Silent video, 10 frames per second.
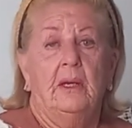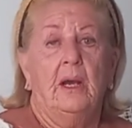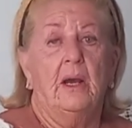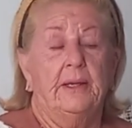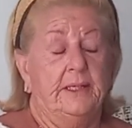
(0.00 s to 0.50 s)

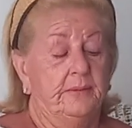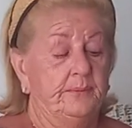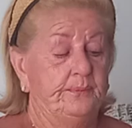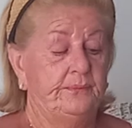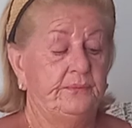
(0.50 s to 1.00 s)
Hi.
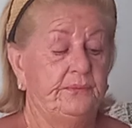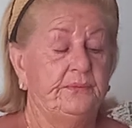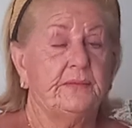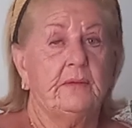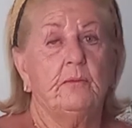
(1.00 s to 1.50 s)

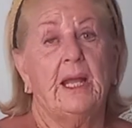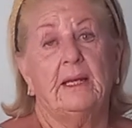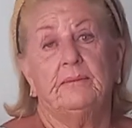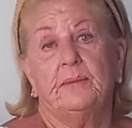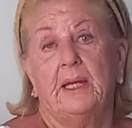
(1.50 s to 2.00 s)

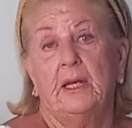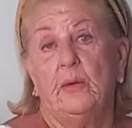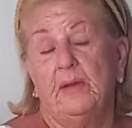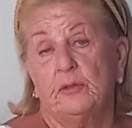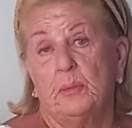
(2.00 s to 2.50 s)
Well,
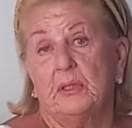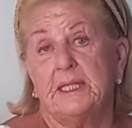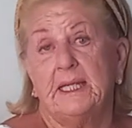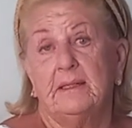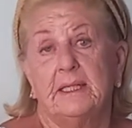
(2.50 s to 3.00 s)
hello
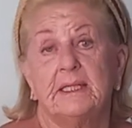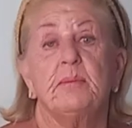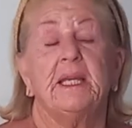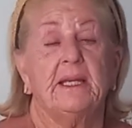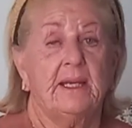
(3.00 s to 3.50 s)
everybody, it's
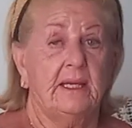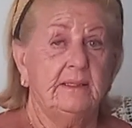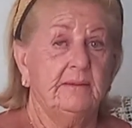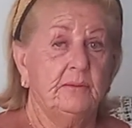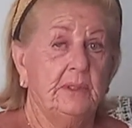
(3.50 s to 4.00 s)
me
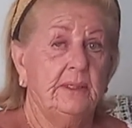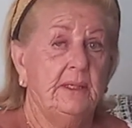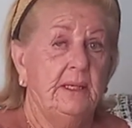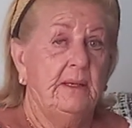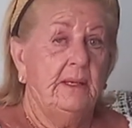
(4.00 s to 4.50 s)
again.
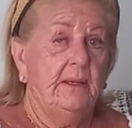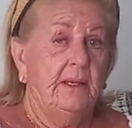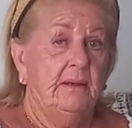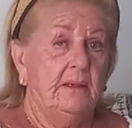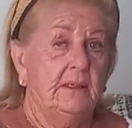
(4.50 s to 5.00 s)

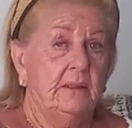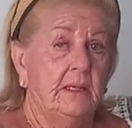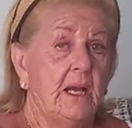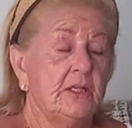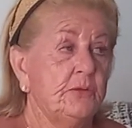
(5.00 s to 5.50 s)

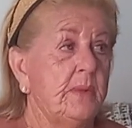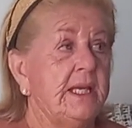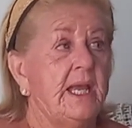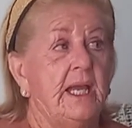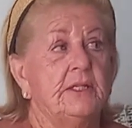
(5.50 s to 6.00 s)
Last
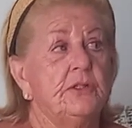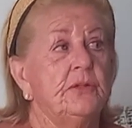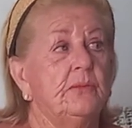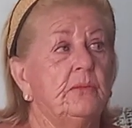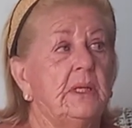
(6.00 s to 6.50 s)
weekend,
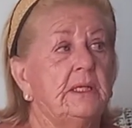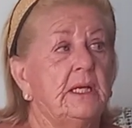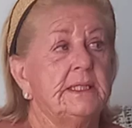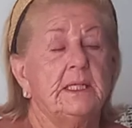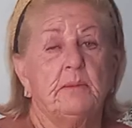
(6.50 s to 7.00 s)
when
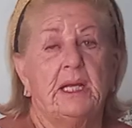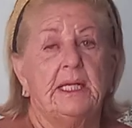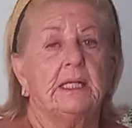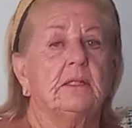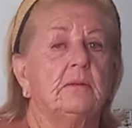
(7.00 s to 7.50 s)
I did my
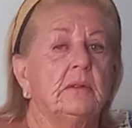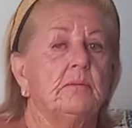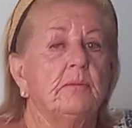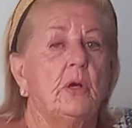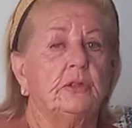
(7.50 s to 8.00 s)
little
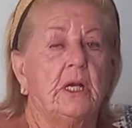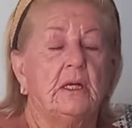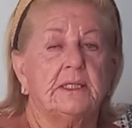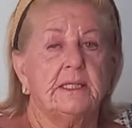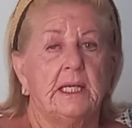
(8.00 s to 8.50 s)

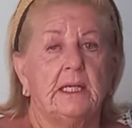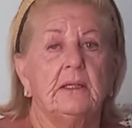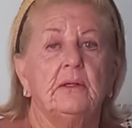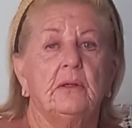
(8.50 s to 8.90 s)
podcast thing,